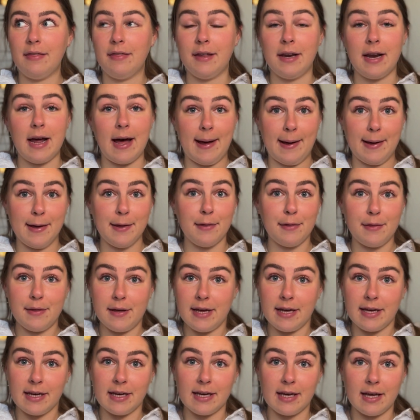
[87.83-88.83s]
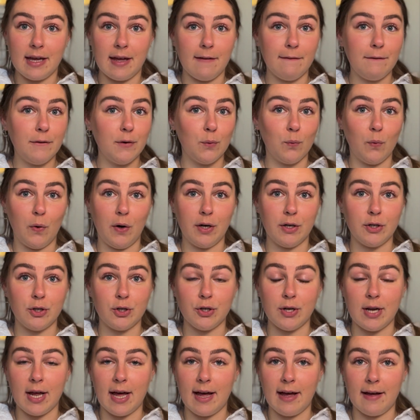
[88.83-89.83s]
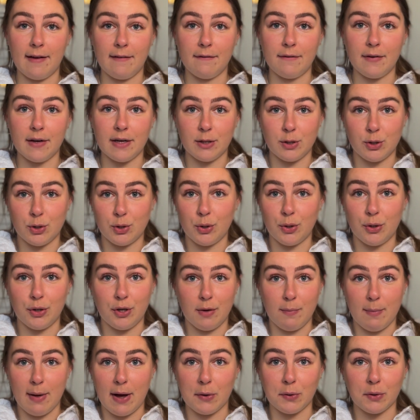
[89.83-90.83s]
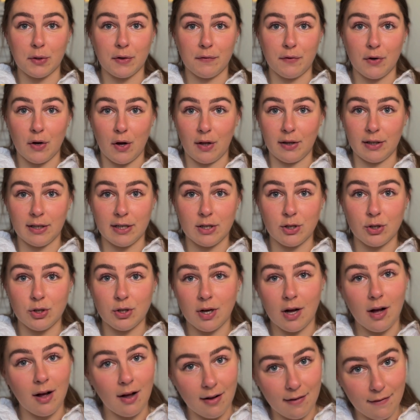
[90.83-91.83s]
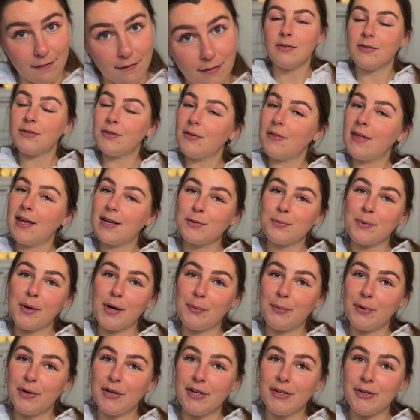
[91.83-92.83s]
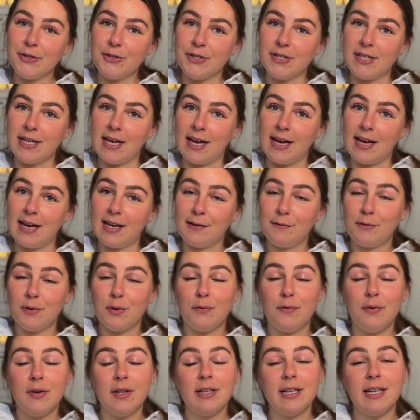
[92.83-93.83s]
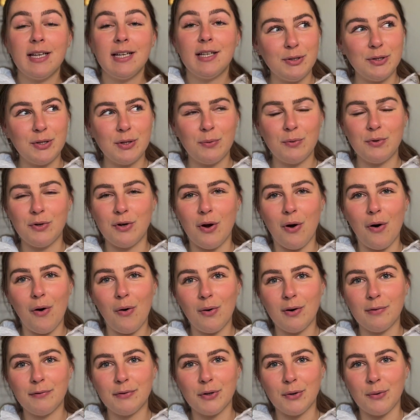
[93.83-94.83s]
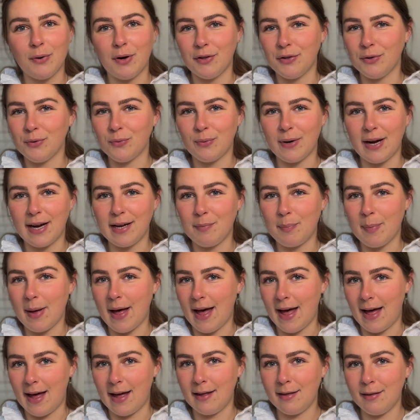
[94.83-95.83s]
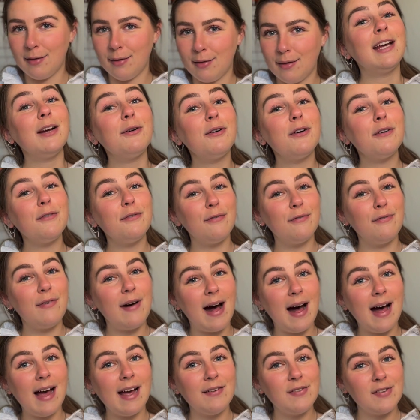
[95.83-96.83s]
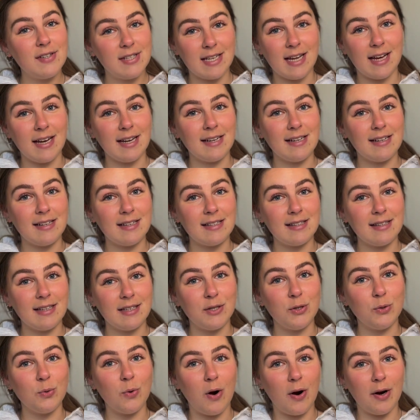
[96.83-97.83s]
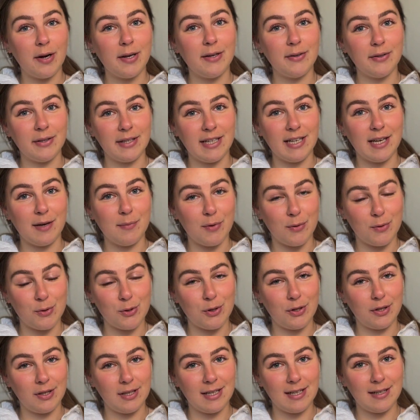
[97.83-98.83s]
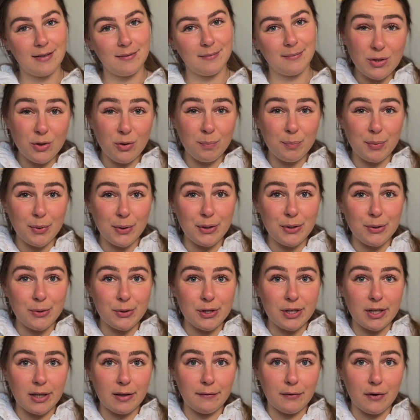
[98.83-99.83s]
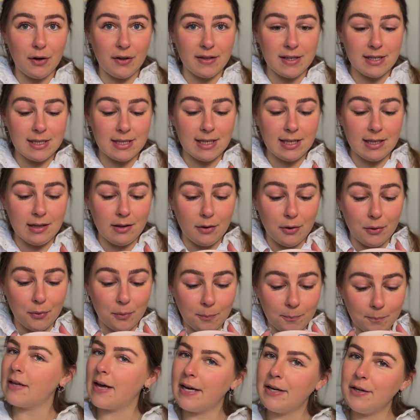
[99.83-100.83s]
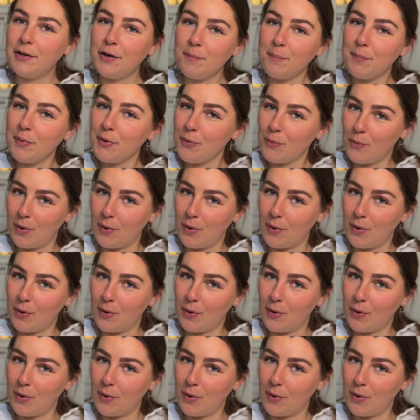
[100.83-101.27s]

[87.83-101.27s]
that I think everyone should have a certain amount of knowledge of. So that's why we're here today. And if you feel like you don't know if you're on the right path, here are 5 signs that you are healing emotionally. Don't burn yourself on the tea though. Sign number